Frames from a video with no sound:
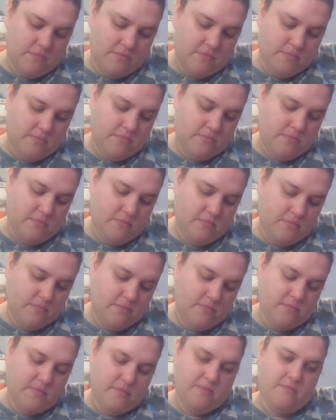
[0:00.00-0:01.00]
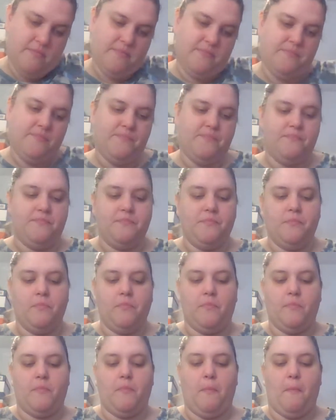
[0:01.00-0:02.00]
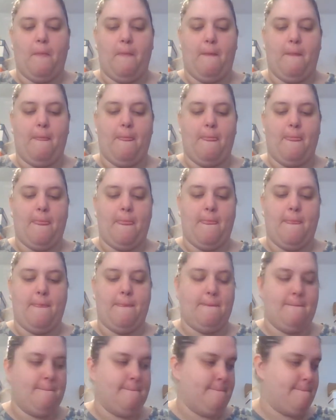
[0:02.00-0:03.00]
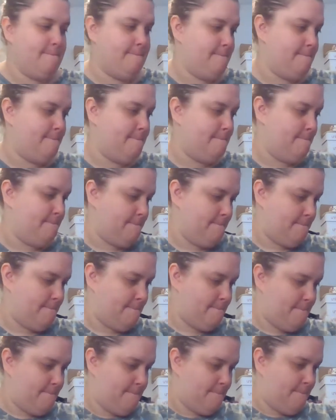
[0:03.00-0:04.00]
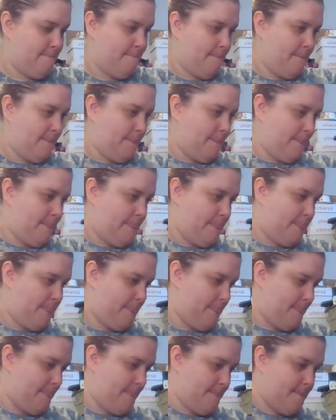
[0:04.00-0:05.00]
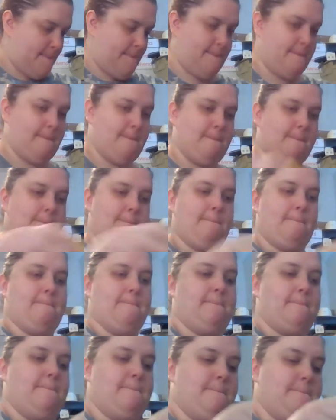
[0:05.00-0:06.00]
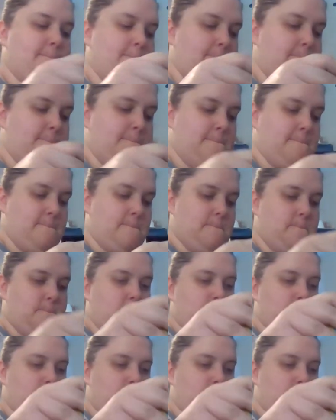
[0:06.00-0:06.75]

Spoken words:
(silence)